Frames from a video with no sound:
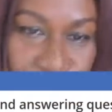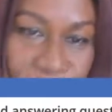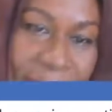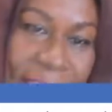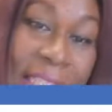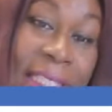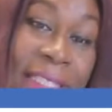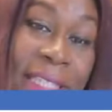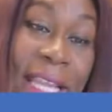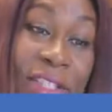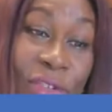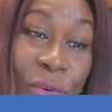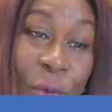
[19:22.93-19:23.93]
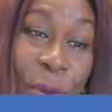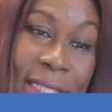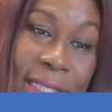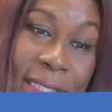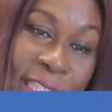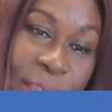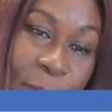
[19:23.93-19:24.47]
providing this and answering
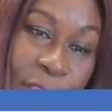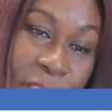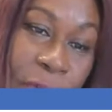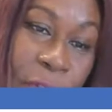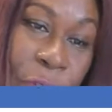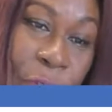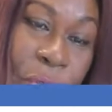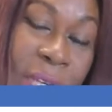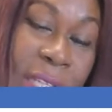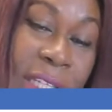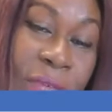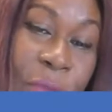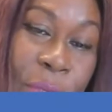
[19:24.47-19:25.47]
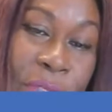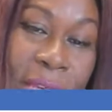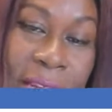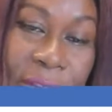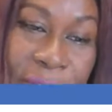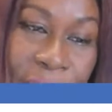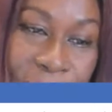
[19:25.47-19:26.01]
questions, especially for those who can afford to
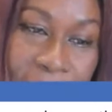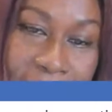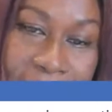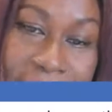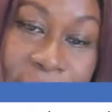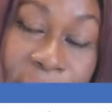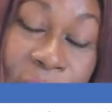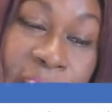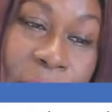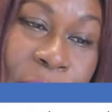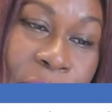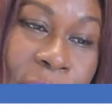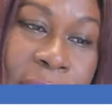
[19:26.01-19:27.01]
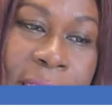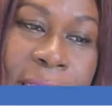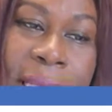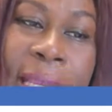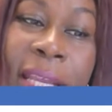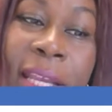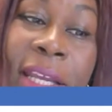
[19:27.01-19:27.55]
hire a lawyer. It is much appreciated.
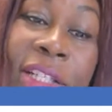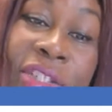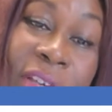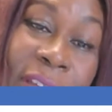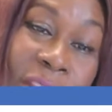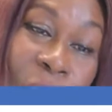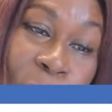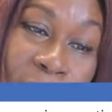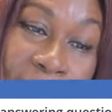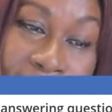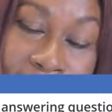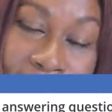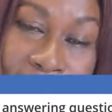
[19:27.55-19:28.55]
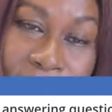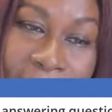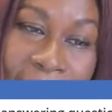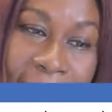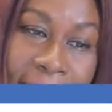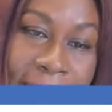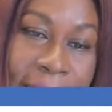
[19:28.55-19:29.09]
Travia, you're welcome.
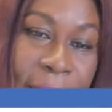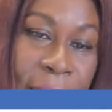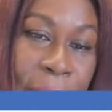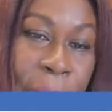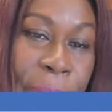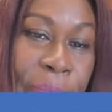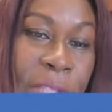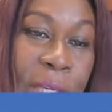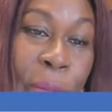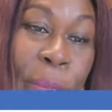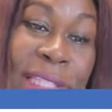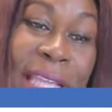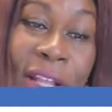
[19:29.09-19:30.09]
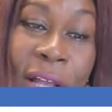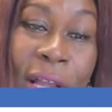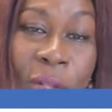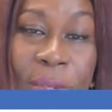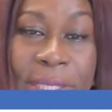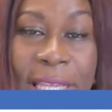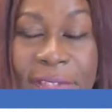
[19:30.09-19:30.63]
And but I
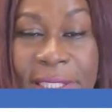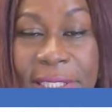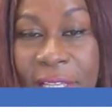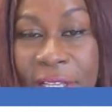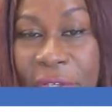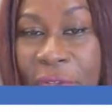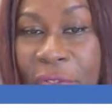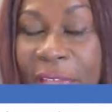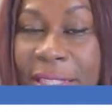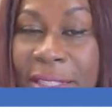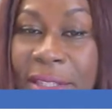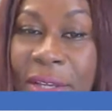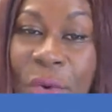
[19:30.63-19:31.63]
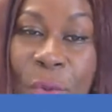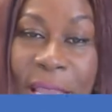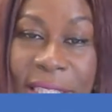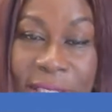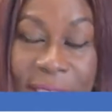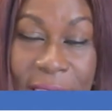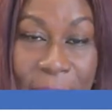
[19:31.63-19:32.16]
always have to tell you that the
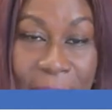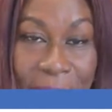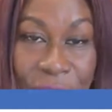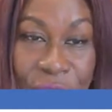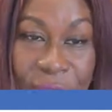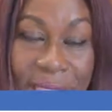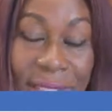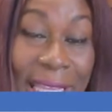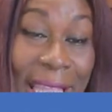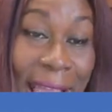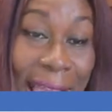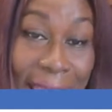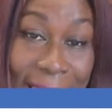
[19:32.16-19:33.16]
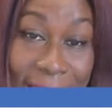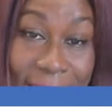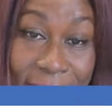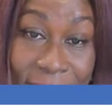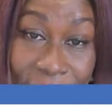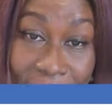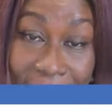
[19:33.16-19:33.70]
questions I'm answering is a guide,
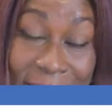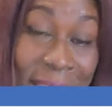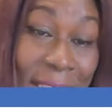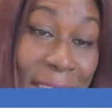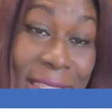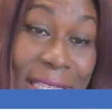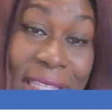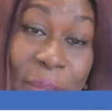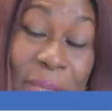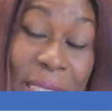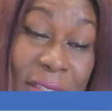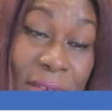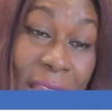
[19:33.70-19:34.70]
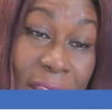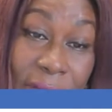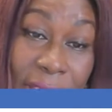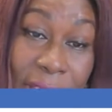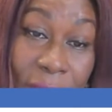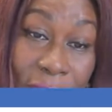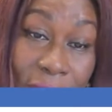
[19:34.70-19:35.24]
right? It doesn't take the place of
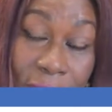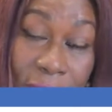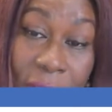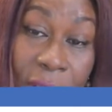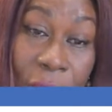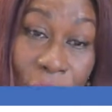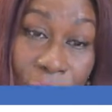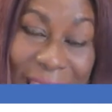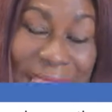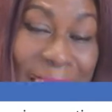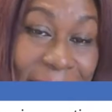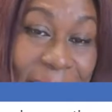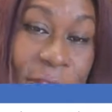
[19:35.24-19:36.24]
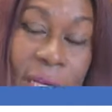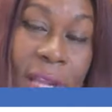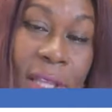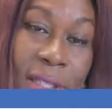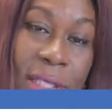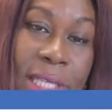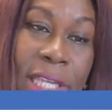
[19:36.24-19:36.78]
hiring a lawyer, at least for
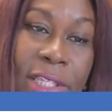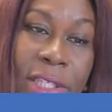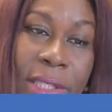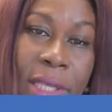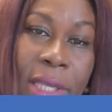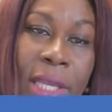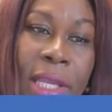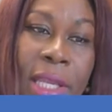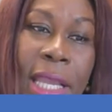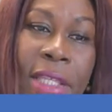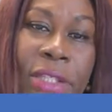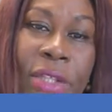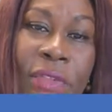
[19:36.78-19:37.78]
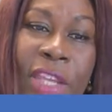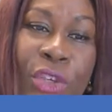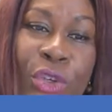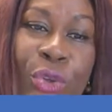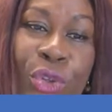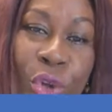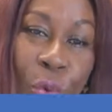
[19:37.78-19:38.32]
consultation, so that
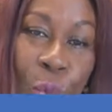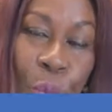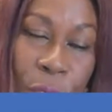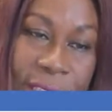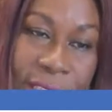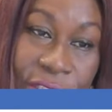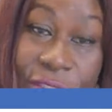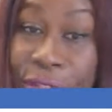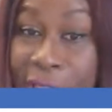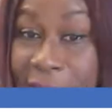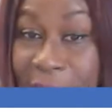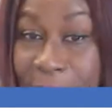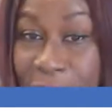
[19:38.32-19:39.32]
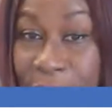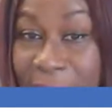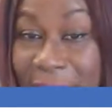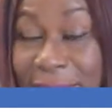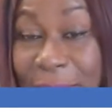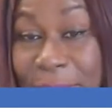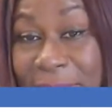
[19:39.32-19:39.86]
you know what you need to be doing.
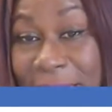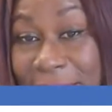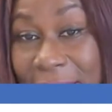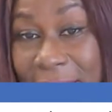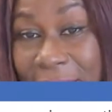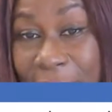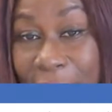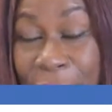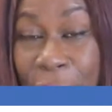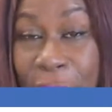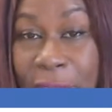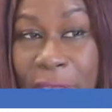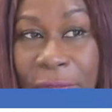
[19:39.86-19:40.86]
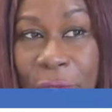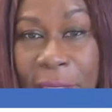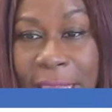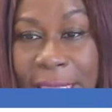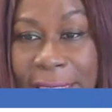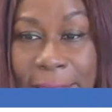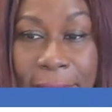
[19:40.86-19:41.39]
And sometimes if your
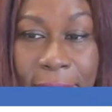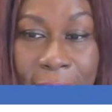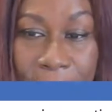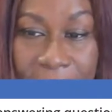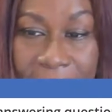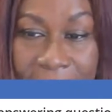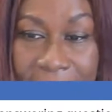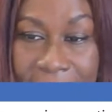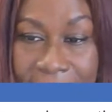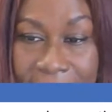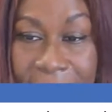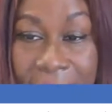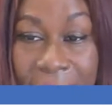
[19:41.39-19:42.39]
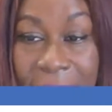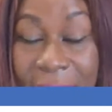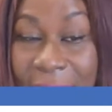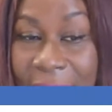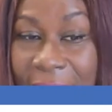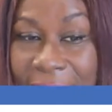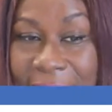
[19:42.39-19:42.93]
case is complicated,
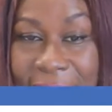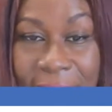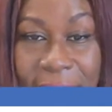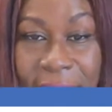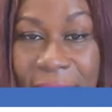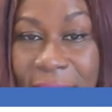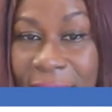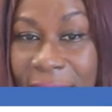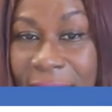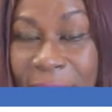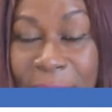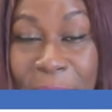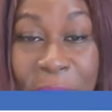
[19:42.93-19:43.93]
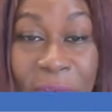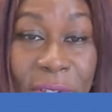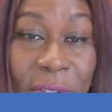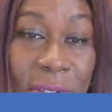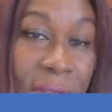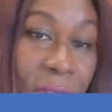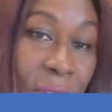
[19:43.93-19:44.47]
I say maybe
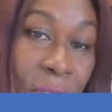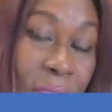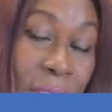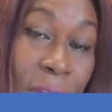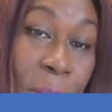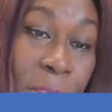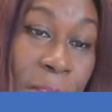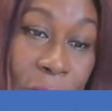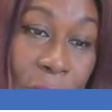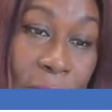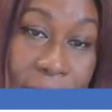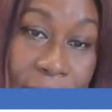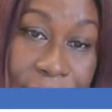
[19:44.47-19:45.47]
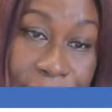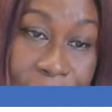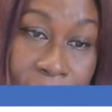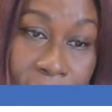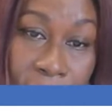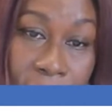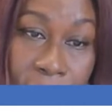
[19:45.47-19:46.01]
even talk to a couple of lawyers,
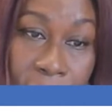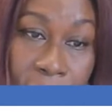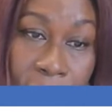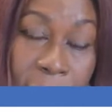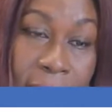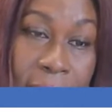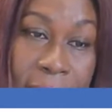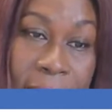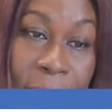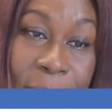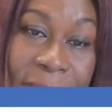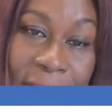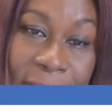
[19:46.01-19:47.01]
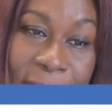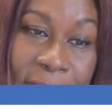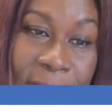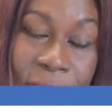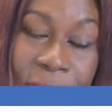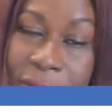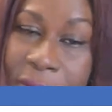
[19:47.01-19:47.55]
because sometimes